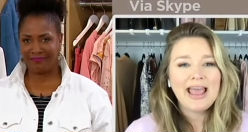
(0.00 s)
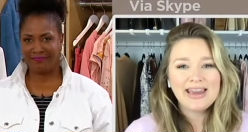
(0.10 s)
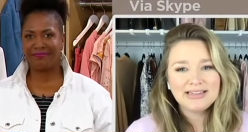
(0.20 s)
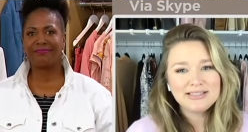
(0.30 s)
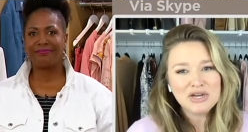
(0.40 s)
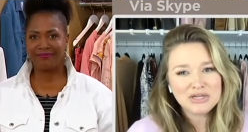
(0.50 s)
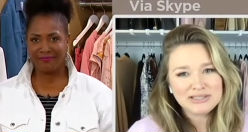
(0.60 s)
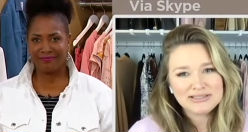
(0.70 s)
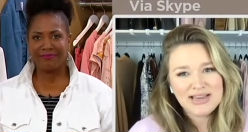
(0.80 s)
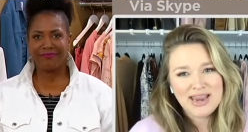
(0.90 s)
Speaker 1: and it's here
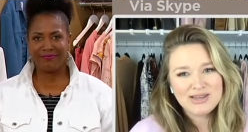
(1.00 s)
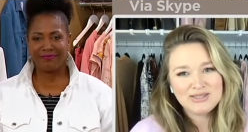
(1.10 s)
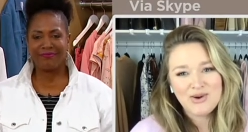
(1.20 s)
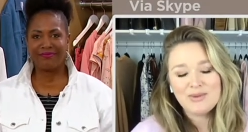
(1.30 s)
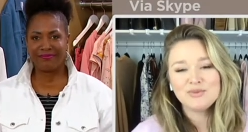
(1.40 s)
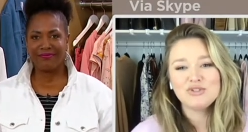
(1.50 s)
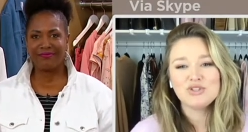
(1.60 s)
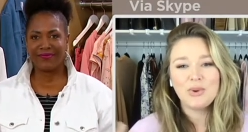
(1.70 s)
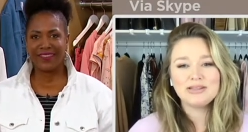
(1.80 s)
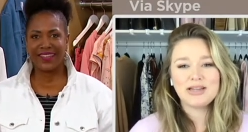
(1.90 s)
to stay. So I'm
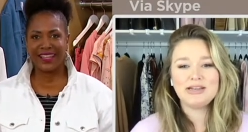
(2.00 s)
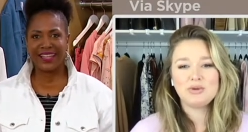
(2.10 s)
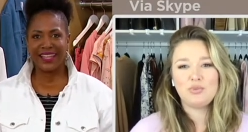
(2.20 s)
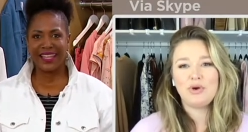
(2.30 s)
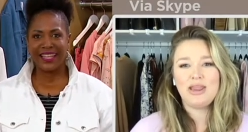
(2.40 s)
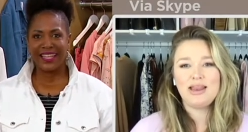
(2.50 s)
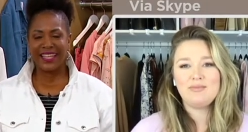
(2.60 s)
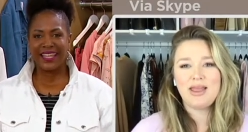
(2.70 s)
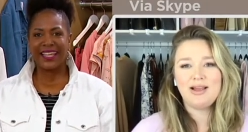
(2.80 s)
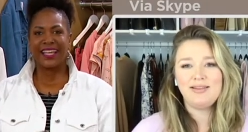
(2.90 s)
so excited to bring it
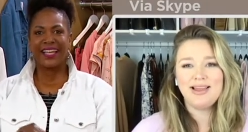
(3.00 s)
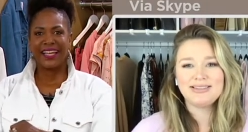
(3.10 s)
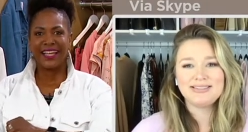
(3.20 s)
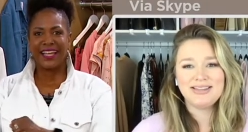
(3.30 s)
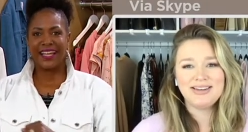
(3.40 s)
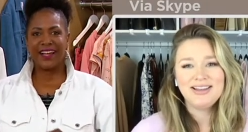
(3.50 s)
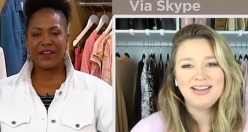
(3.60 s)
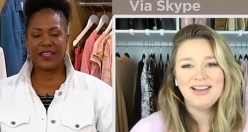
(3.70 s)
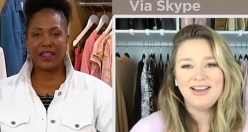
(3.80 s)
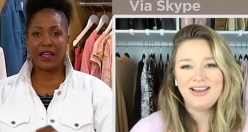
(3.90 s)
in my collection.
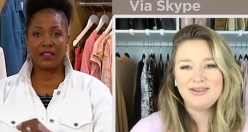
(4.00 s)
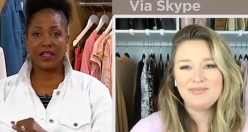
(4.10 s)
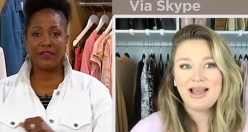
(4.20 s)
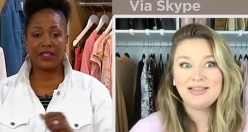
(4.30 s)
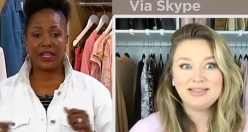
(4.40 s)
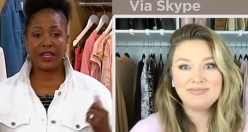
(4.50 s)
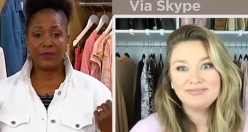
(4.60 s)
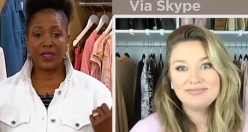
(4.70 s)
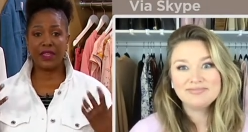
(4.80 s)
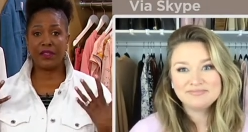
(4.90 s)
Speaker 2: Uh, it, um, I love it.
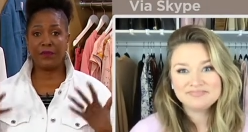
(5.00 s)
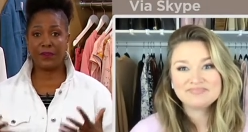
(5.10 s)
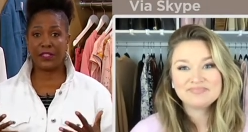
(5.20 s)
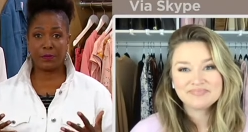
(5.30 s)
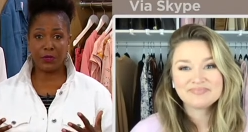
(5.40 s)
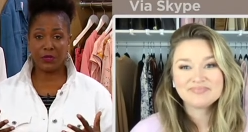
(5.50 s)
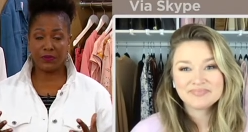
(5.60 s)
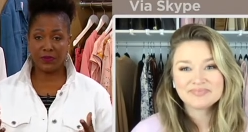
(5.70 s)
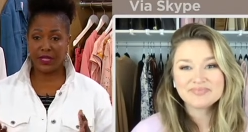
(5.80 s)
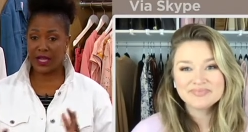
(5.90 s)
It, fits
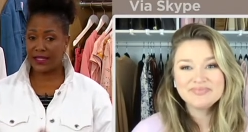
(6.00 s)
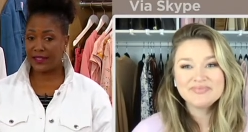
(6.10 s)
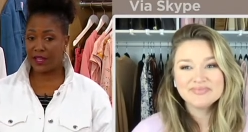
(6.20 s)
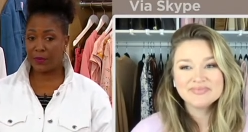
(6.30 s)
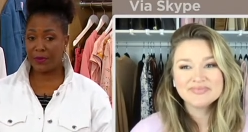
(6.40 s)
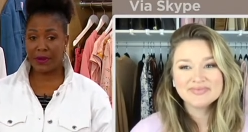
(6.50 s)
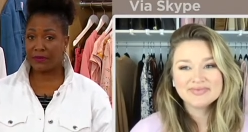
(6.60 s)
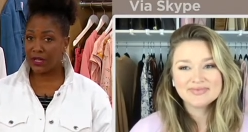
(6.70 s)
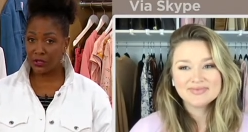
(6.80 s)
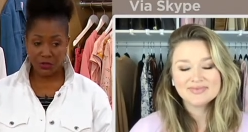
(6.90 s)
beautifully. I stayed with my
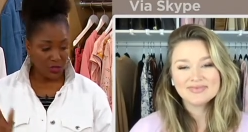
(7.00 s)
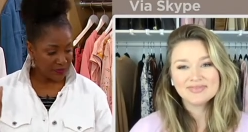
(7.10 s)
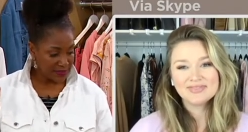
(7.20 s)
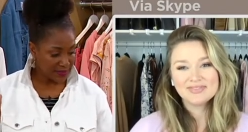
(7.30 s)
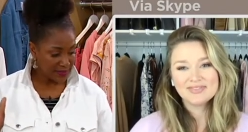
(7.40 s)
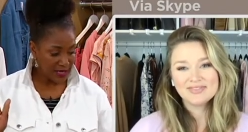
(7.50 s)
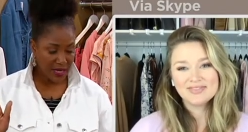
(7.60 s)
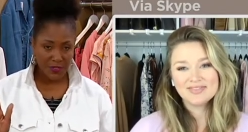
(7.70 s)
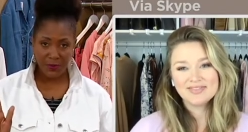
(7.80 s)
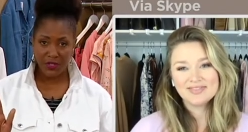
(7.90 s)
regular QVC
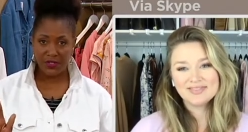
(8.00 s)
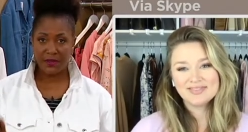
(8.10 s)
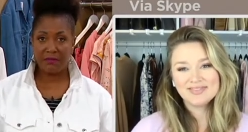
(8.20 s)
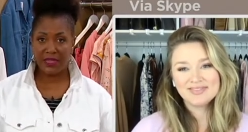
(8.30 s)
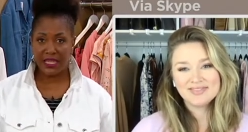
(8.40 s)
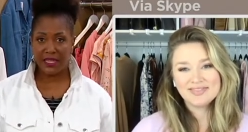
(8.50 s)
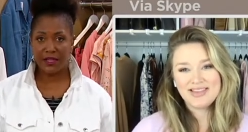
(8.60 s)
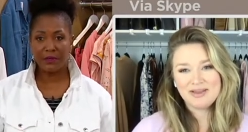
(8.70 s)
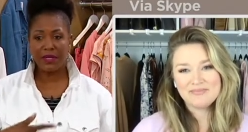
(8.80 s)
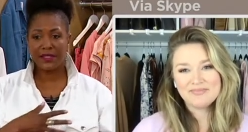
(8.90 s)
size, which is the
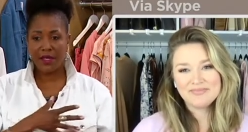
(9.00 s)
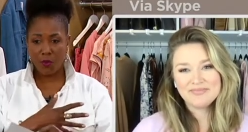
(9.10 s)
medium, because I